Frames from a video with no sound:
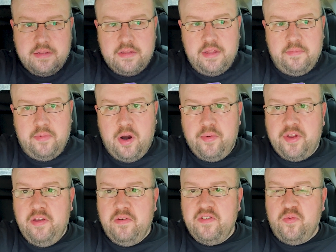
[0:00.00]
The
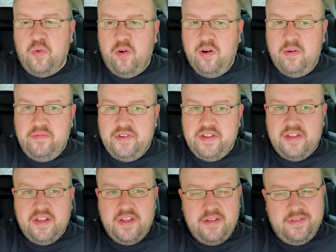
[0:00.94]
barbecue is warmed.
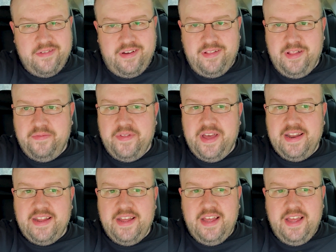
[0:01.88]
Oh, I love that.
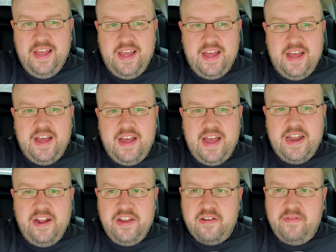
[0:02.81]
Uh, had
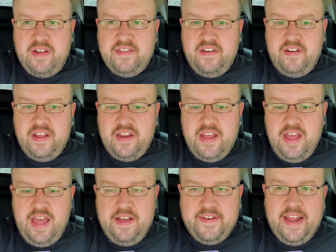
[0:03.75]
onion rings on it.
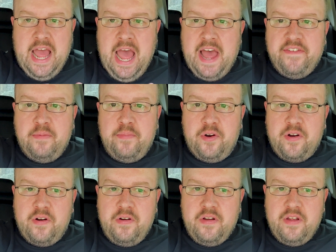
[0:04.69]
I've got half a
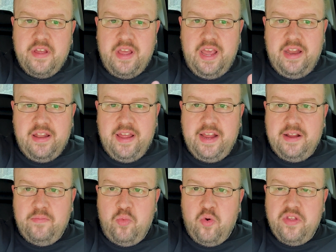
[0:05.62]
burger and
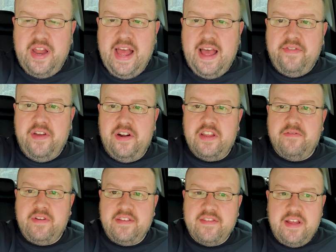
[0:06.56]
like more than half the onion
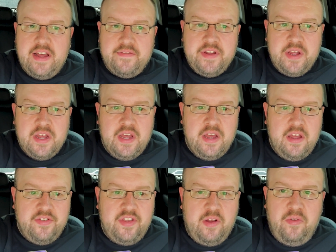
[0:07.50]
rings left.
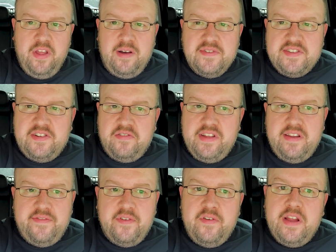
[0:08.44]
So you really almost don't need
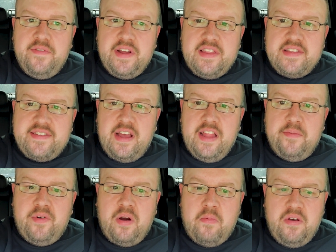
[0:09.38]
food here to get the salad
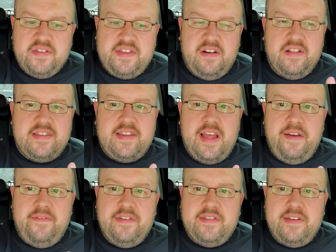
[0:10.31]
bar. But I was telling
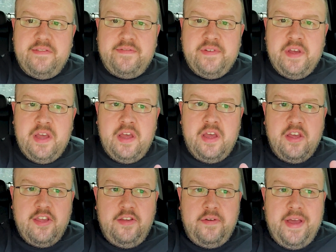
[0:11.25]
Steph is if
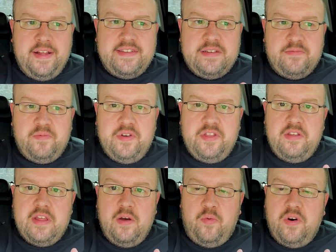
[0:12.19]
you had someone with you
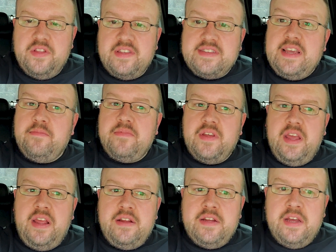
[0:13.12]
that wanted the same
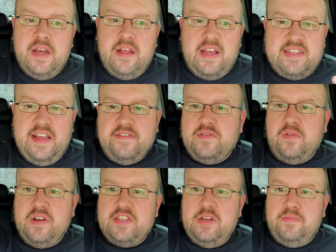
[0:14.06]
thing, instead of just
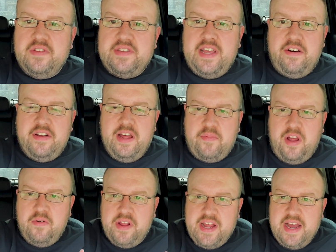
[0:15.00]
wanted soup and salad, I
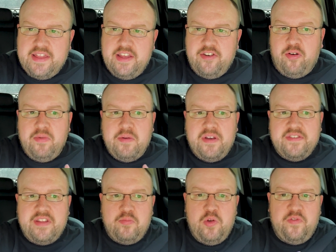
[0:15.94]
probably would have got that normally if I was
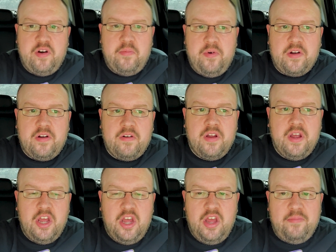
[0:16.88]
in the mood for a burger.
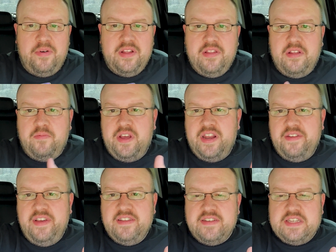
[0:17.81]
But we could have
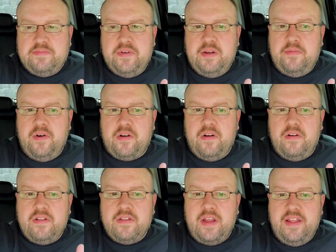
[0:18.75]
easily split a burger
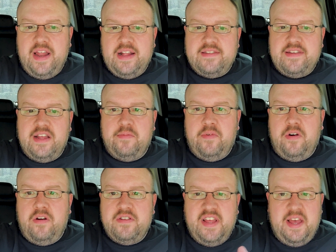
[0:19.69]
and had salad
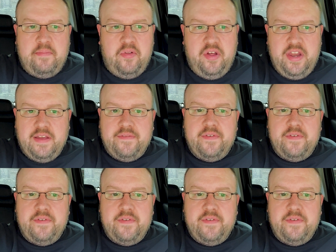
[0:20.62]
bars and had plenty of